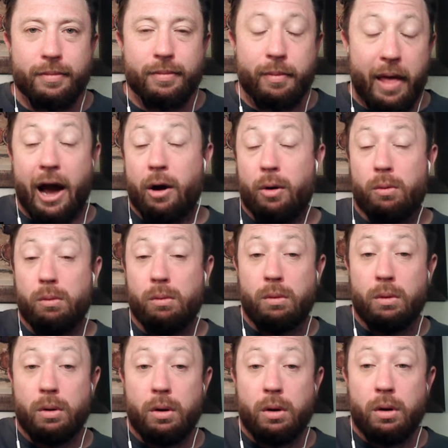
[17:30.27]
Now,
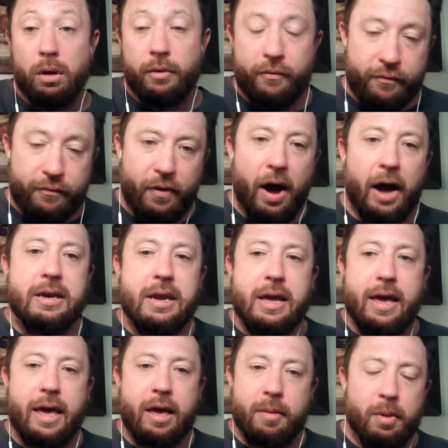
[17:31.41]
finding
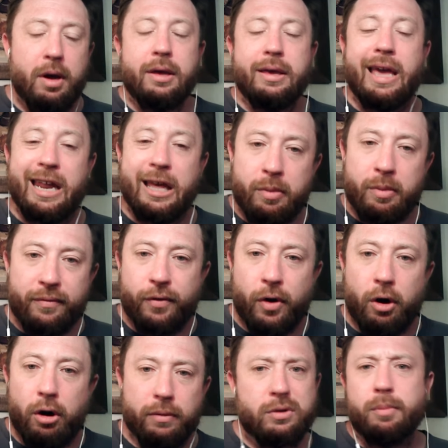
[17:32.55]
him, getting him
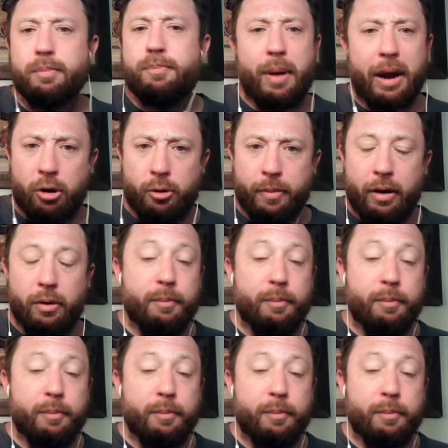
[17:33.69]
involved, paramount.